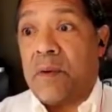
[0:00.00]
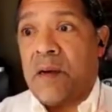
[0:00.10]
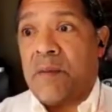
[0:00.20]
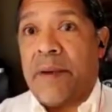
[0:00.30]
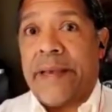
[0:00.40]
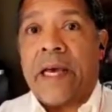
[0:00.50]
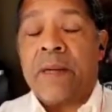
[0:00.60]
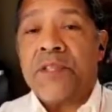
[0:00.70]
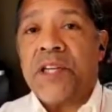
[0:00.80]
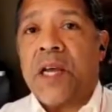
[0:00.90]
Mike
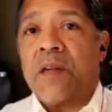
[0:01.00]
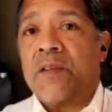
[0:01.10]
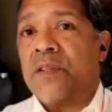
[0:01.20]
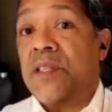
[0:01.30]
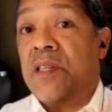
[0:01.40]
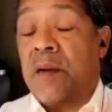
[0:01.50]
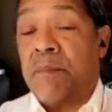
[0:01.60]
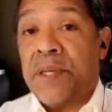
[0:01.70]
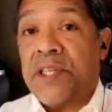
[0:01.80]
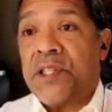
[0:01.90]
Adams' channel. You'll see it
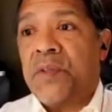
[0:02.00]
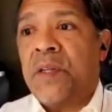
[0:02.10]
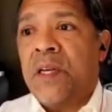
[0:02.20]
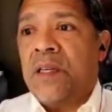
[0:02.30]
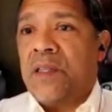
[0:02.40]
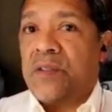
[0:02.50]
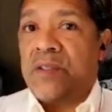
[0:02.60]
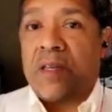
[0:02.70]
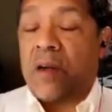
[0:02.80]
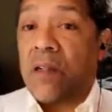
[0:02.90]
on BitChute. You'll
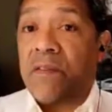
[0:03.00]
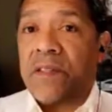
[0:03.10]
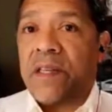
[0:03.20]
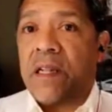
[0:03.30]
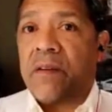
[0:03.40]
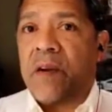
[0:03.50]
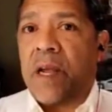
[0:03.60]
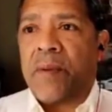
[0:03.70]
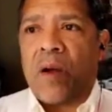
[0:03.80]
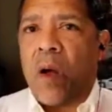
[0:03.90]
see it all over
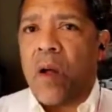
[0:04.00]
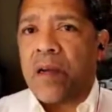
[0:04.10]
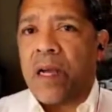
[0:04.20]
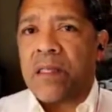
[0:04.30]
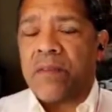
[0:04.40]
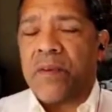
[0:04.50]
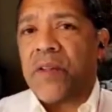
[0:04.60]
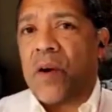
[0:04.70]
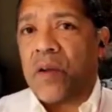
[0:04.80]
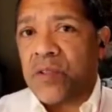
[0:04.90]
Telegram and all kinds of
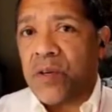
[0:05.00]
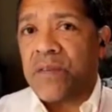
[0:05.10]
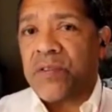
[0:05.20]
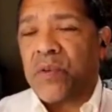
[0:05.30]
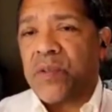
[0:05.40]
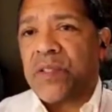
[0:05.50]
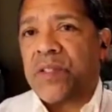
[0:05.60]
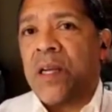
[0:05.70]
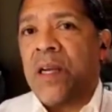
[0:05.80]
other alternative sources.